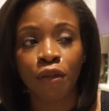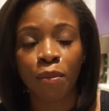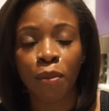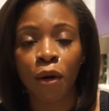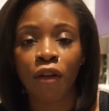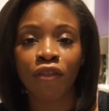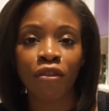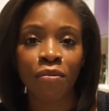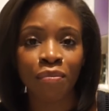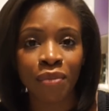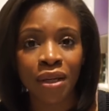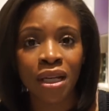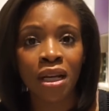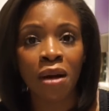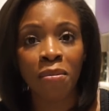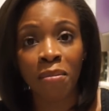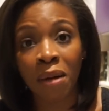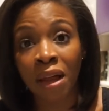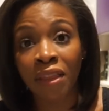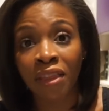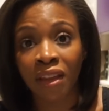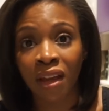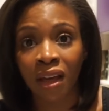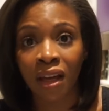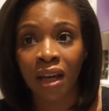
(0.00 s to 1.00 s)
apart from being a
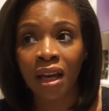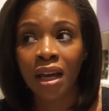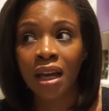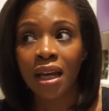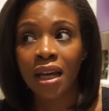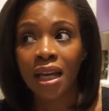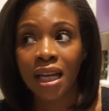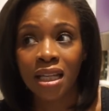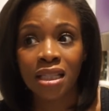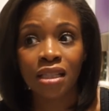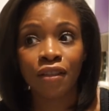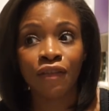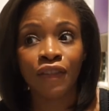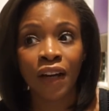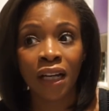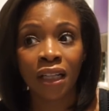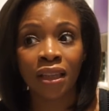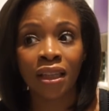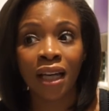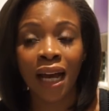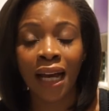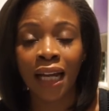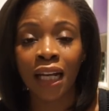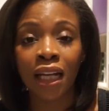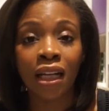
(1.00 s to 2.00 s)
mother, is the
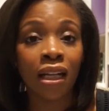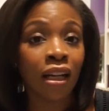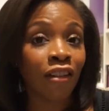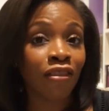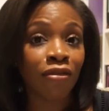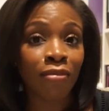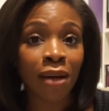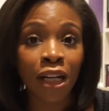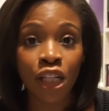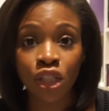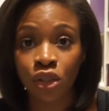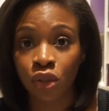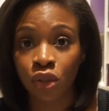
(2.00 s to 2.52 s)
fact that I love my